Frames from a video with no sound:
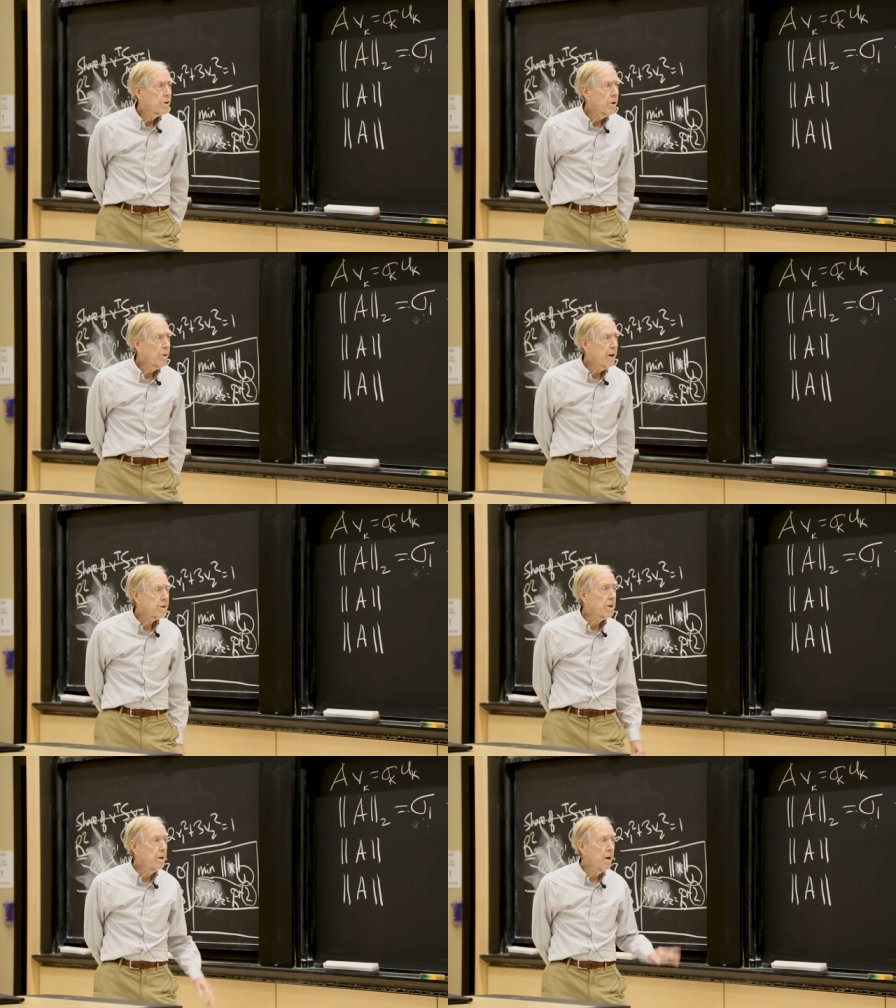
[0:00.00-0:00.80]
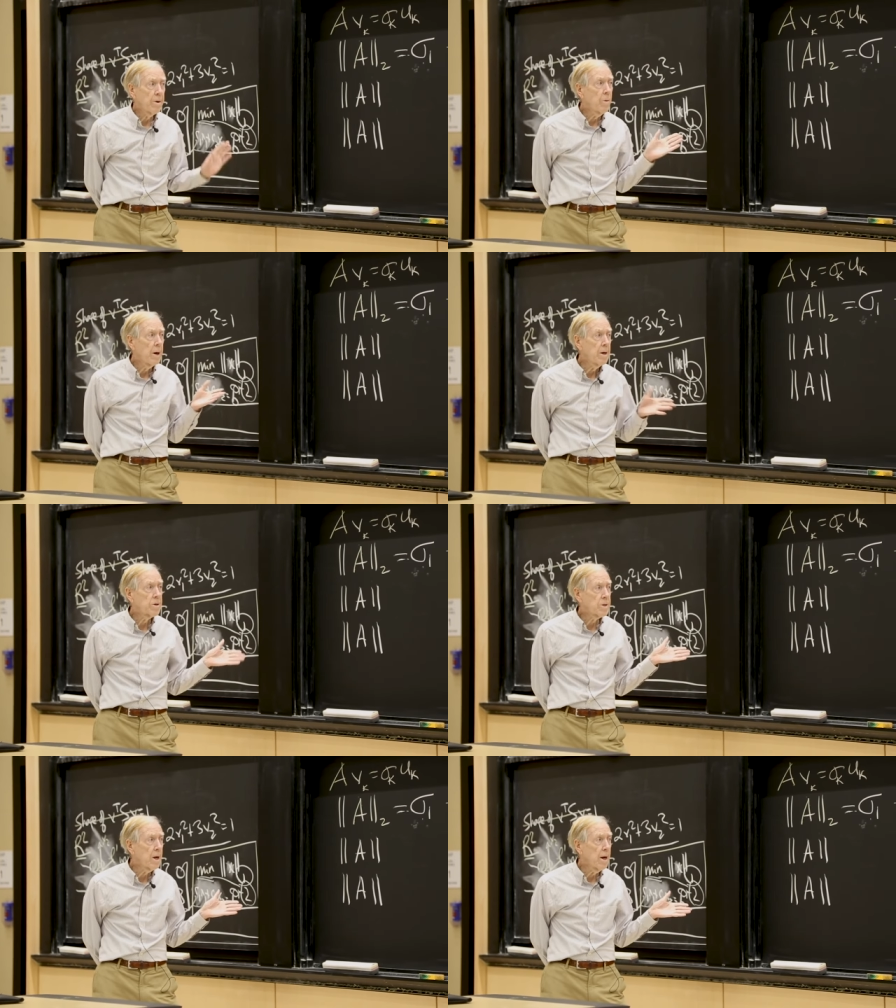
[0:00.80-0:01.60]
So that's another way
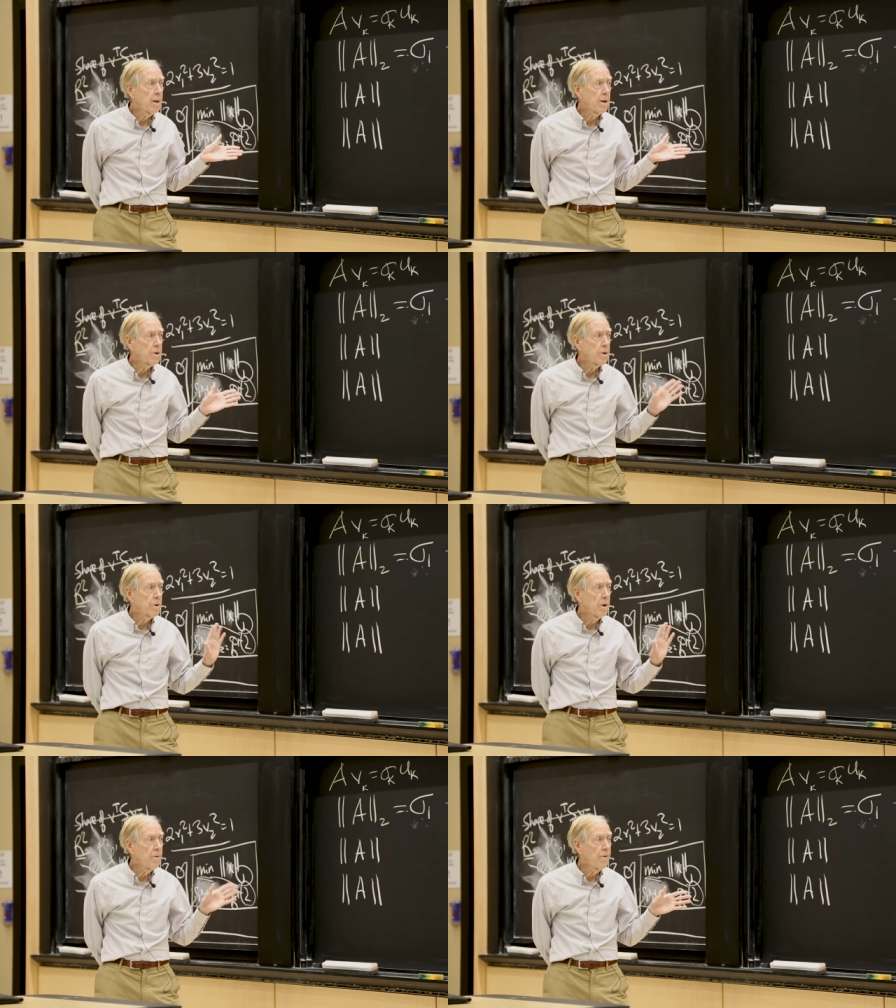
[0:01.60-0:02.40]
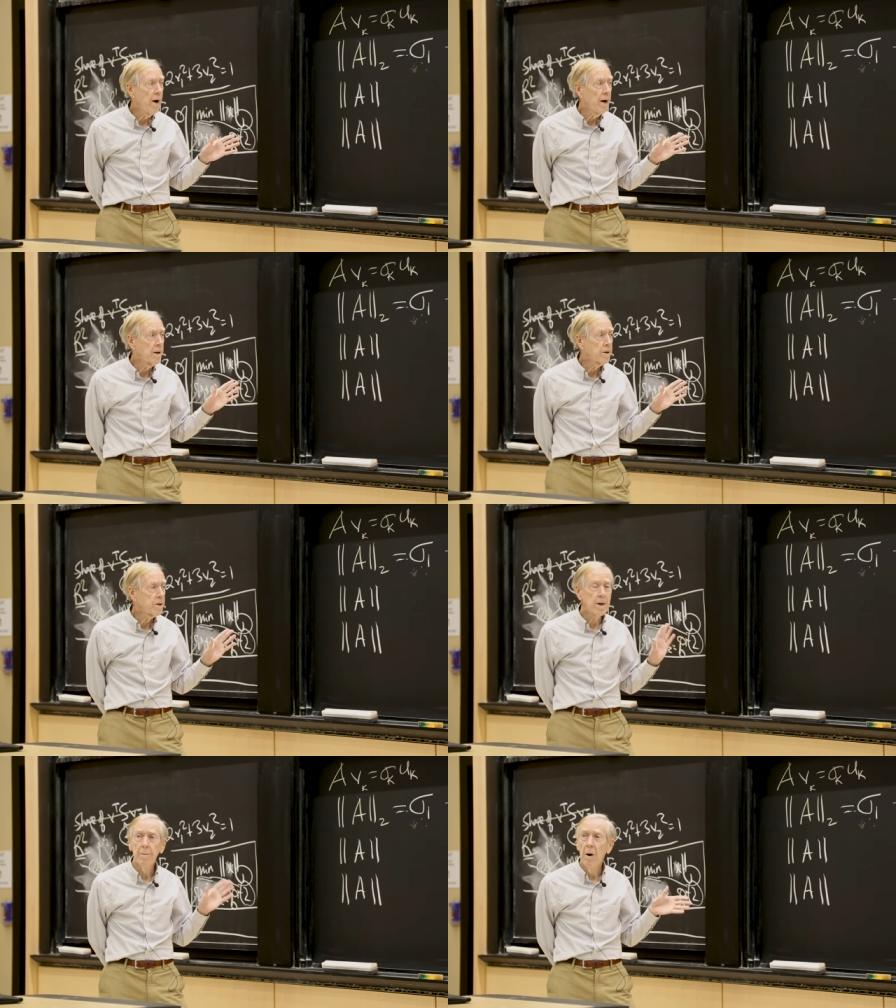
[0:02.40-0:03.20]
to say that you can find
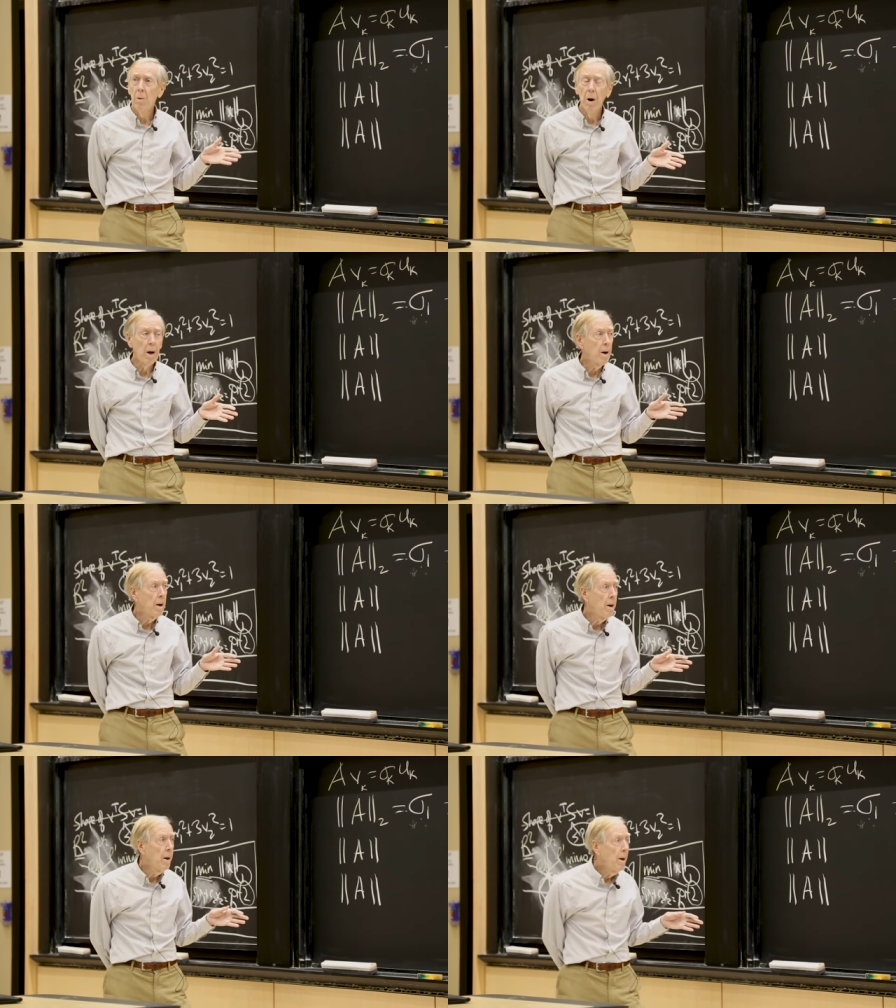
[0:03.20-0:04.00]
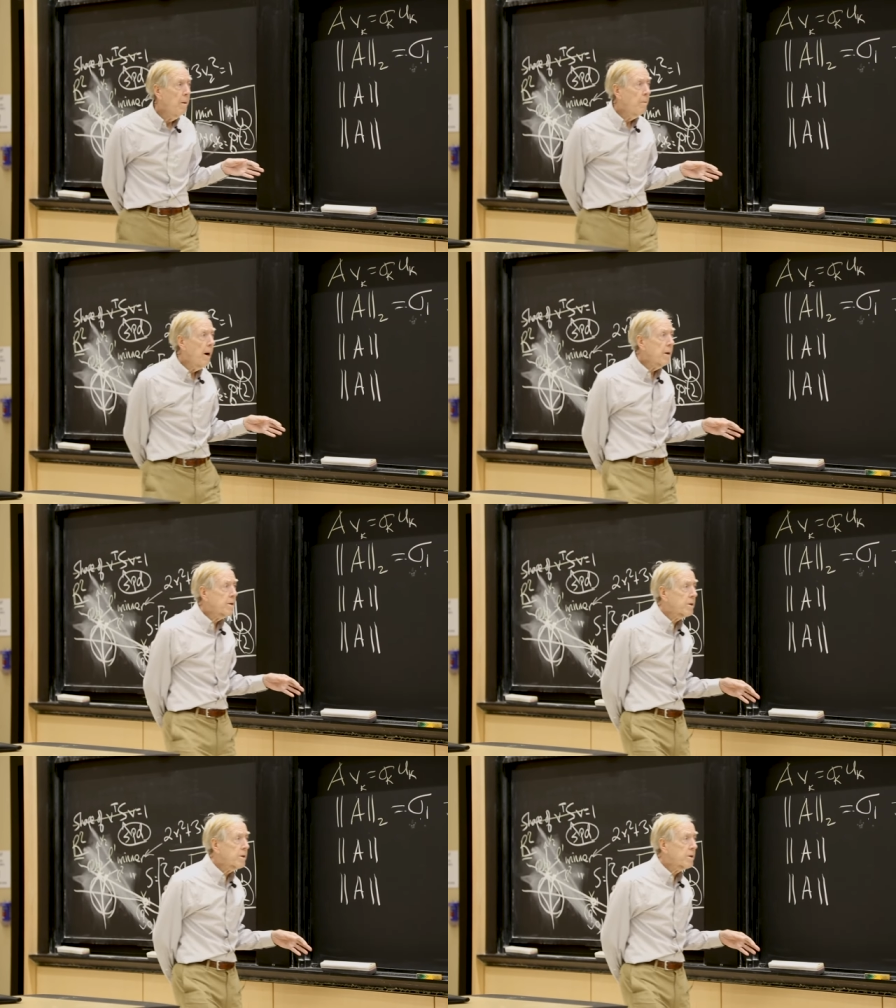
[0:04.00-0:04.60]
sigma 1 by